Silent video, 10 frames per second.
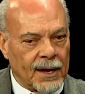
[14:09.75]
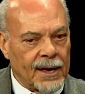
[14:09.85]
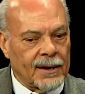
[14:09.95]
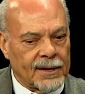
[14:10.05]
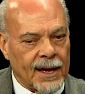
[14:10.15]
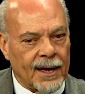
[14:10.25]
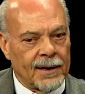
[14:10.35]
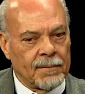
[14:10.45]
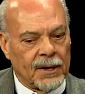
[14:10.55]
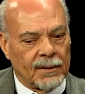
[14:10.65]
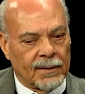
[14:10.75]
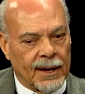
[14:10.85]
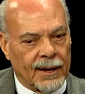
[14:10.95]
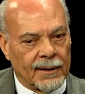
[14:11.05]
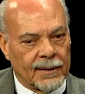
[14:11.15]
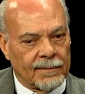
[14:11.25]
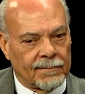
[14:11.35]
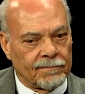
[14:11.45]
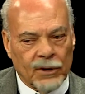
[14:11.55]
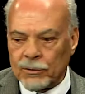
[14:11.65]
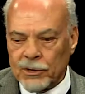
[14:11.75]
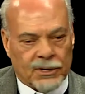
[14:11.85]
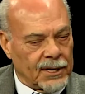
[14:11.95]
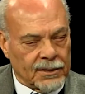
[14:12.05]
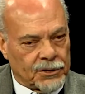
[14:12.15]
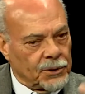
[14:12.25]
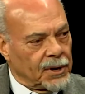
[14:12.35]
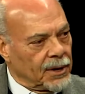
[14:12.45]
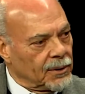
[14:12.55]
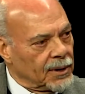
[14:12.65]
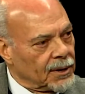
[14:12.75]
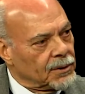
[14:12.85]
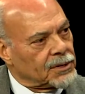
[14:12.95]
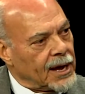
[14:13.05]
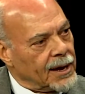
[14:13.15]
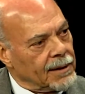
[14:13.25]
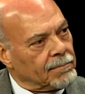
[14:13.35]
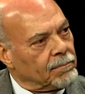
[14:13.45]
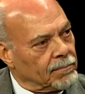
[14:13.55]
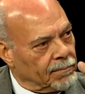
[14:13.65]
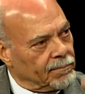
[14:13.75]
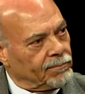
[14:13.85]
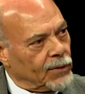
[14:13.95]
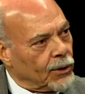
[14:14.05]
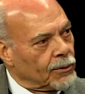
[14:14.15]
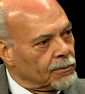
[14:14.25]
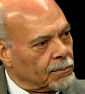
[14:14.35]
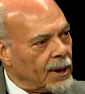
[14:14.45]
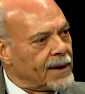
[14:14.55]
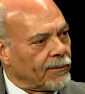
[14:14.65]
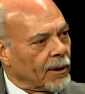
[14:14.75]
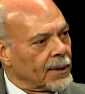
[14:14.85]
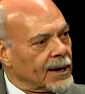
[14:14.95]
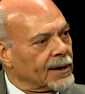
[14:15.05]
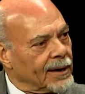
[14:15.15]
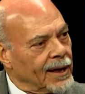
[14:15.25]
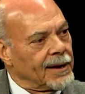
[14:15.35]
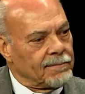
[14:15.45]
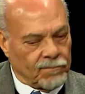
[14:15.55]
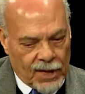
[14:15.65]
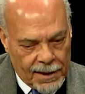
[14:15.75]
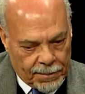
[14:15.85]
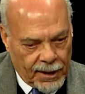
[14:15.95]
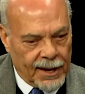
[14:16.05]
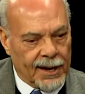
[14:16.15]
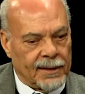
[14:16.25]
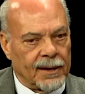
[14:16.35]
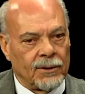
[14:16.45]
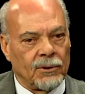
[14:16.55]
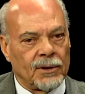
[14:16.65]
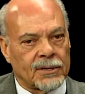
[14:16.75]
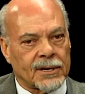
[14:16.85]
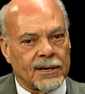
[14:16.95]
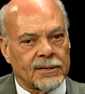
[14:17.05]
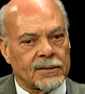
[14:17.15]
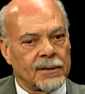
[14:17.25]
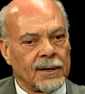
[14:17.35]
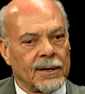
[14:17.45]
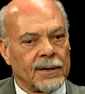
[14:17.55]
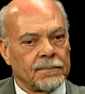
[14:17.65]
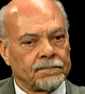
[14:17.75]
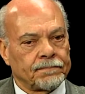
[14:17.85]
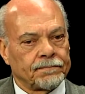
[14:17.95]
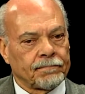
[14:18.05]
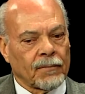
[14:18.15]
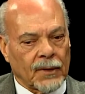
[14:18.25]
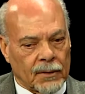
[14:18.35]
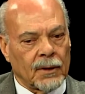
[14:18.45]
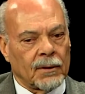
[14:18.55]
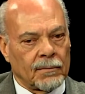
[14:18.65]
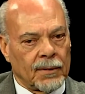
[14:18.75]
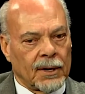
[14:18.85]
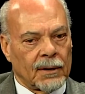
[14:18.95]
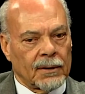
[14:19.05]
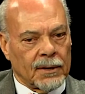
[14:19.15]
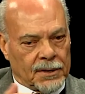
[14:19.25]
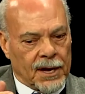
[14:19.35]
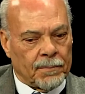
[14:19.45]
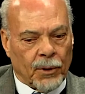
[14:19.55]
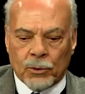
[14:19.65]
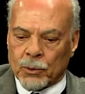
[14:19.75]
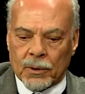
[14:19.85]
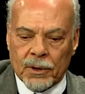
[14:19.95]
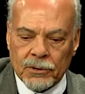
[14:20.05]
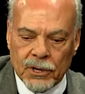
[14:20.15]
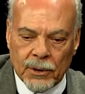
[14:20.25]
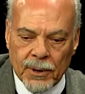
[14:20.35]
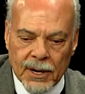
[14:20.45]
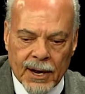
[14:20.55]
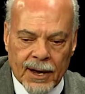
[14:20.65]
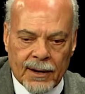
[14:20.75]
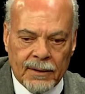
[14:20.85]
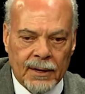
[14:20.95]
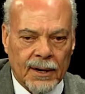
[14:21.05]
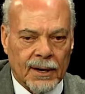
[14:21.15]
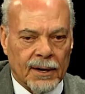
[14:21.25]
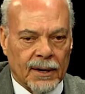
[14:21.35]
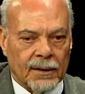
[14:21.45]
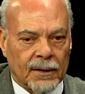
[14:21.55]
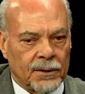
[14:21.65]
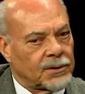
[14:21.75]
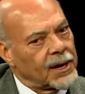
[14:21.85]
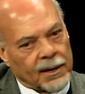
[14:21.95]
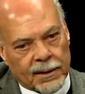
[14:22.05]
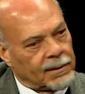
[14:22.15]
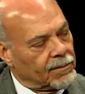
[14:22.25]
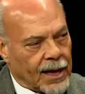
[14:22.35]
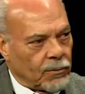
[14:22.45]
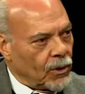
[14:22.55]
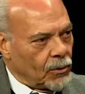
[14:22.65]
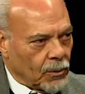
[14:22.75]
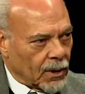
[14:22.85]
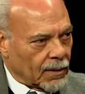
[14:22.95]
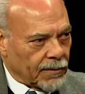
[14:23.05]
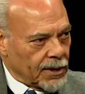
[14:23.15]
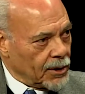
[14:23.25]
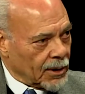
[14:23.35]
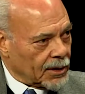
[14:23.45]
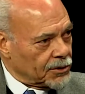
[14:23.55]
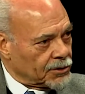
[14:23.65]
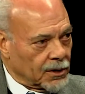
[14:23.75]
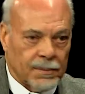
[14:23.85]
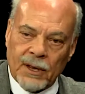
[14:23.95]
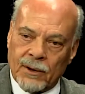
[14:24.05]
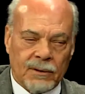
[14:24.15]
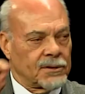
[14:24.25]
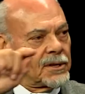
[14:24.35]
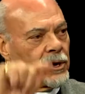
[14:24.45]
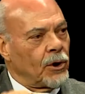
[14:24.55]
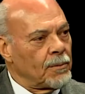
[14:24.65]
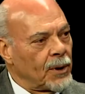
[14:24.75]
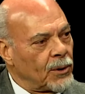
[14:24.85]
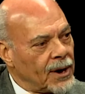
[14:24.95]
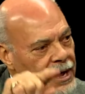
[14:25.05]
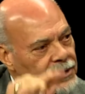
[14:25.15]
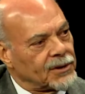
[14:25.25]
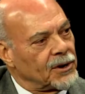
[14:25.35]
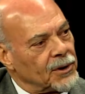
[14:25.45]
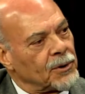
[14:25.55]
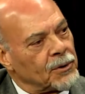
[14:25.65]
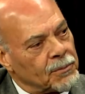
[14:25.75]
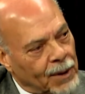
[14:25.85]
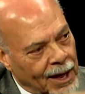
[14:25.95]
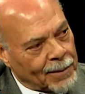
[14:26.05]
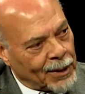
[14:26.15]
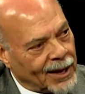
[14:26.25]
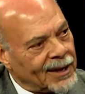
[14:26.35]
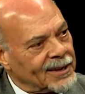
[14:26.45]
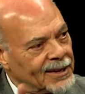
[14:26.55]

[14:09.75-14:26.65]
ahead of time and just in a studio, and you say, play for me, and they play, and then you discuss the tempos where they're slowing down, and then you say that won't work for the orchestra because the oboe has to do blah blah.